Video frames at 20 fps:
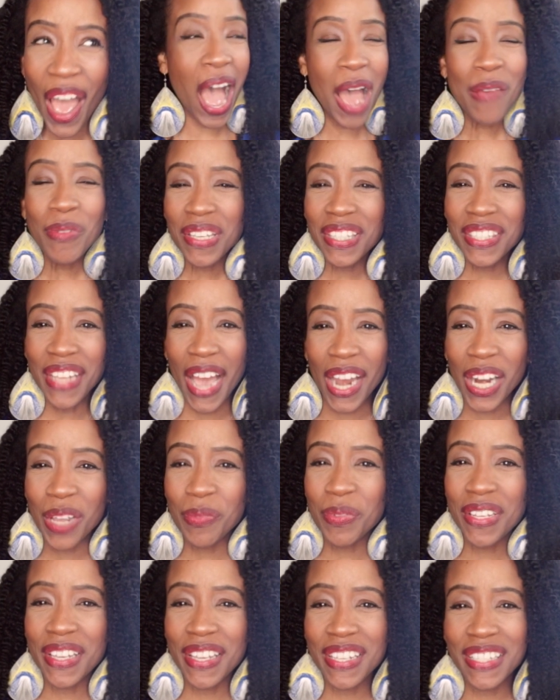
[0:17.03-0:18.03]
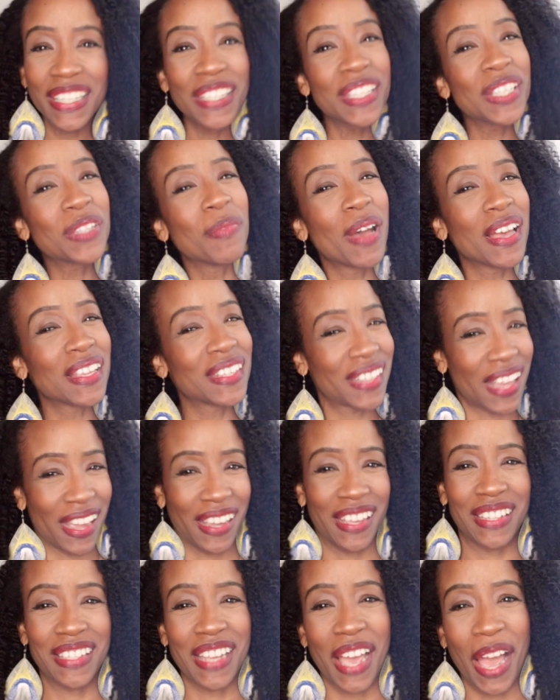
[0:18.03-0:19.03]
I'm excited because this is my
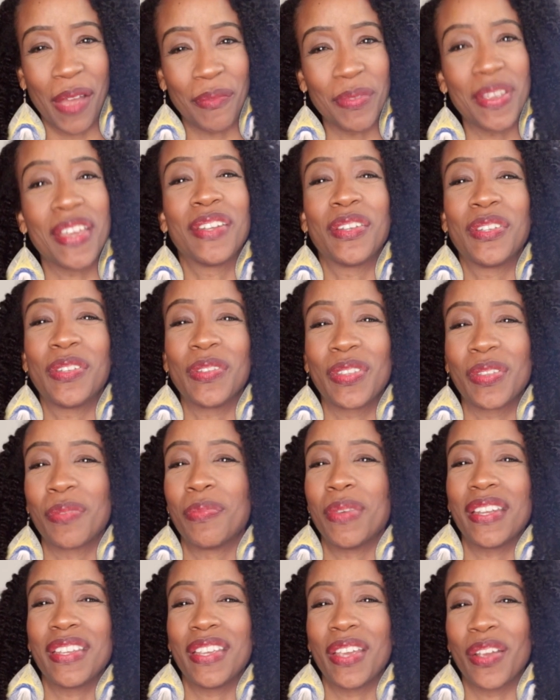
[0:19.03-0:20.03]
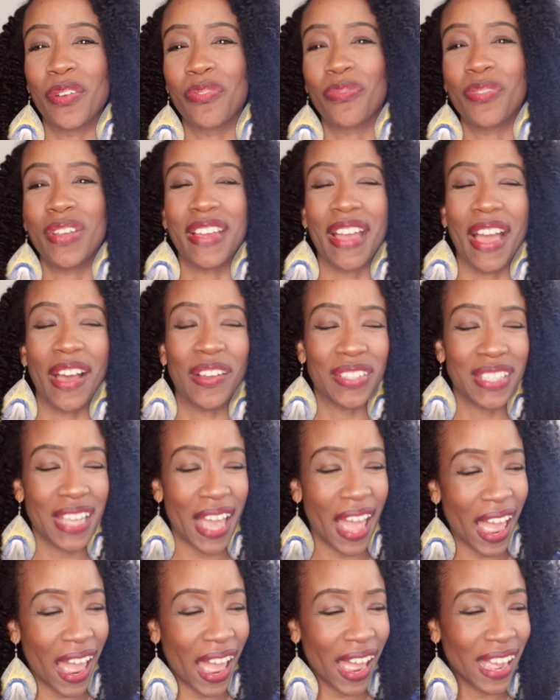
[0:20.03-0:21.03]
second time getting to do the mid-year freakout
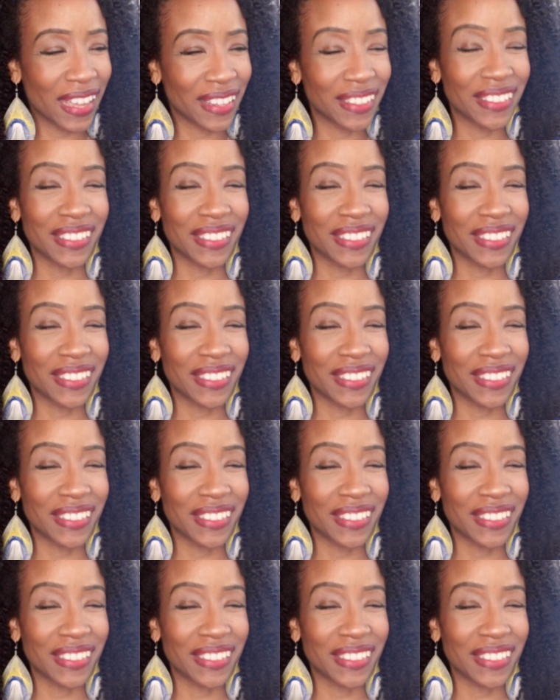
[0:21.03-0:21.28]
tag.